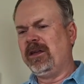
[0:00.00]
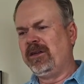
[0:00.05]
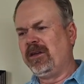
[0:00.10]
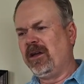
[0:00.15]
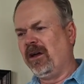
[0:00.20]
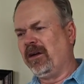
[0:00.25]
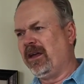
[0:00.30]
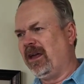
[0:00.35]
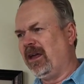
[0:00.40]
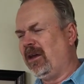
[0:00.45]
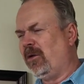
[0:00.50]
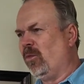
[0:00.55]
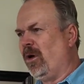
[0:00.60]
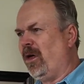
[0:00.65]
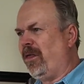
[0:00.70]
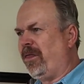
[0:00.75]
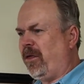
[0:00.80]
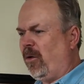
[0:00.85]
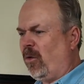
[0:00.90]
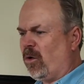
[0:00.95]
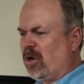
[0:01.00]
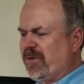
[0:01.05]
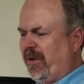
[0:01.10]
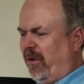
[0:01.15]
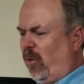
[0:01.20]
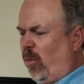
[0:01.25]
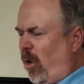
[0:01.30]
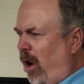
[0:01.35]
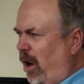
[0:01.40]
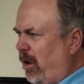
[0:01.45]
dug in with the
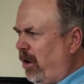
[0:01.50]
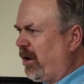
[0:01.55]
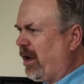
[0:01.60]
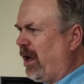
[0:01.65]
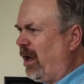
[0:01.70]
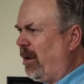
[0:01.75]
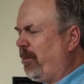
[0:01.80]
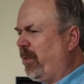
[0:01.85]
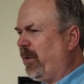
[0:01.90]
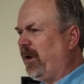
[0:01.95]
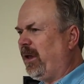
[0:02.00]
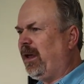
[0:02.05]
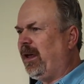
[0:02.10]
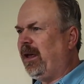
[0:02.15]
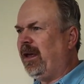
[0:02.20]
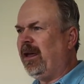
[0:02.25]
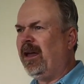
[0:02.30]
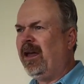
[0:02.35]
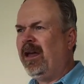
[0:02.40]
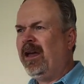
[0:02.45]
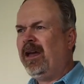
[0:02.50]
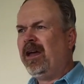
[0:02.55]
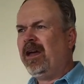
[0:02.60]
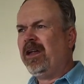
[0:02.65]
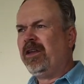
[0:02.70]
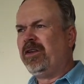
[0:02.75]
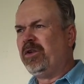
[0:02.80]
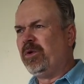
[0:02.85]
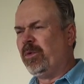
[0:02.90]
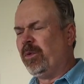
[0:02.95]
Orangevale Water Company,
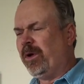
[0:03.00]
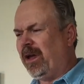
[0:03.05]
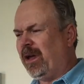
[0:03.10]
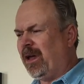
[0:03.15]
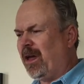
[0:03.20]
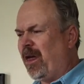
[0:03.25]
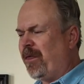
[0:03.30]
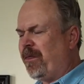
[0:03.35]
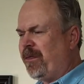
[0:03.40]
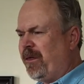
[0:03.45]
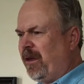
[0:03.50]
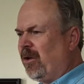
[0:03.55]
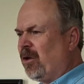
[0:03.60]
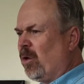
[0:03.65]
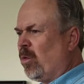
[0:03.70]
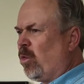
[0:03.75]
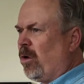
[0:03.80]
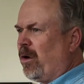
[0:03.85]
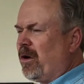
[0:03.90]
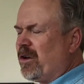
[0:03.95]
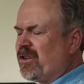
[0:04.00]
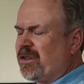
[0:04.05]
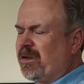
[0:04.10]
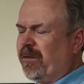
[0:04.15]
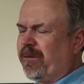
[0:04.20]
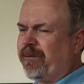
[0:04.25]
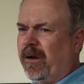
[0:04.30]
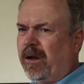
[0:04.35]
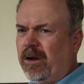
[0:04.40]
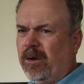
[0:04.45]
doing theater works to
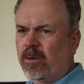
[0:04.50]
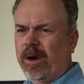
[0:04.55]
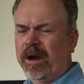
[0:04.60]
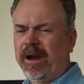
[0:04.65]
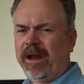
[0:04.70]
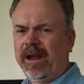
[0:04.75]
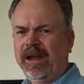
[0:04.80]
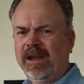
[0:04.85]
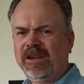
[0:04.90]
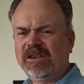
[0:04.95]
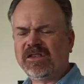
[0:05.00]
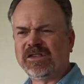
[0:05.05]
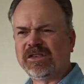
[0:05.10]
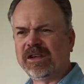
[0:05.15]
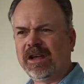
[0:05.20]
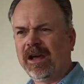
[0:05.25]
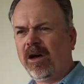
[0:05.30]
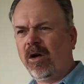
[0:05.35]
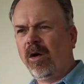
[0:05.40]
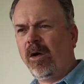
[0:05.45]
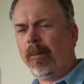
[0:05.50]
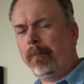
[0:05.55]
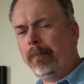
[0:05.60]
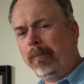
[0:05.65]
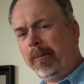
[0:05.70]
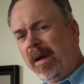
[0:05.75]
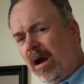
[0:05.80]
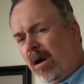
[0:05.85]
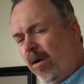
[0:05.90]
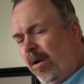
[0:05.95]
fundraise.
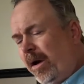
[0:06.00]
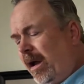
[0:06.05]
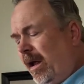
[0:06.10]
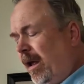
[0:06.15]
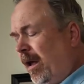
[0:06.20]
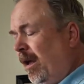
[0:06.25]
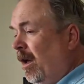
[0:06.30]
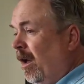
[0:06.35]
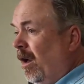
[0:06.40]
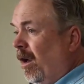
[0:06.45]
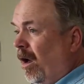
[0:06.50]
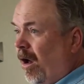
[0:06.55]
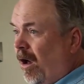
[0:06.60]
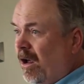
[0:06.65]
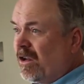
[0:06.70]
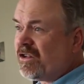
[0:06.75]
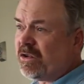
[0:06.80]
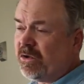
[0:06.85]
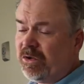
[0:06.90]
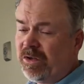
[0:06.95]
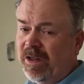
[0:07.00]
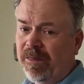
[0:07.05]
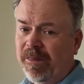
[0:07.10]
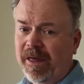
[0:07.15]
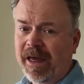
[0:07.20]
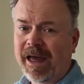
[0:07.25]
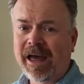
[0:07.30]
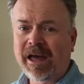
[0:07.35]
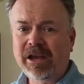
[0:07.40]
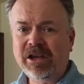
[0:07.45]
Mary also did
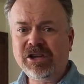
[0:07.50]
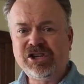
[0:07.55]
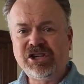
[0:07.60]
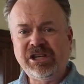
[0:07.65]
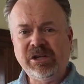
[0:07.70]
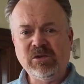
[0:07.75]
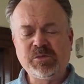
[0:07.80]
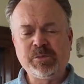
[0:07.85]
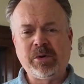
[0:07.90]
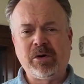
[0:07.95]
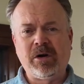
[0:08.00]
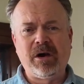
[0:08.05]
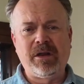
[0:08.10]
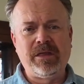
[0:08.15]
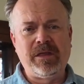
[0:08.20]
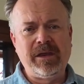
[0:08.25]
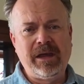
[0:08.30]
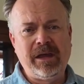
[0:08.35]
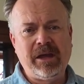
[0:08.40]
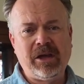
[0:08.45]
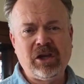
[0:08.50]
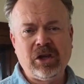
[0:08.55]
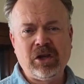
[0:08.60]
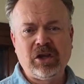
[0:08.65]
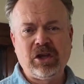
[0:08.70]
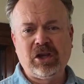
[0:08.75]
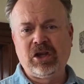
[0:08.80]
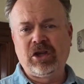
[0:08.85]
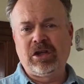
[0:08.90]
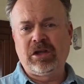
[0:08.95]
that. She was part of the
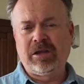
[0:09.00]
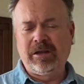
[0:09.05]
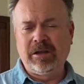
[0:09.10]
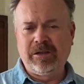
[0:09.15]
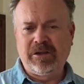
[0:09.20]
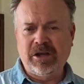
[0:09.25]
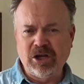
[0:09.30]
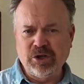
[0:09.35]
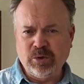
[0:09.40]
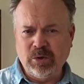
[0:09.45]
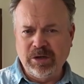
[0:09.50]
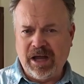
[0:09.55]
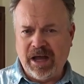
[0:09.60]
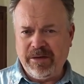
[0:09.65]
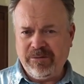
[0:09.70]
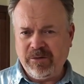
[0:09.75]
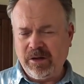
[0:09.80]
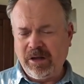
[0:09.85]
Country Life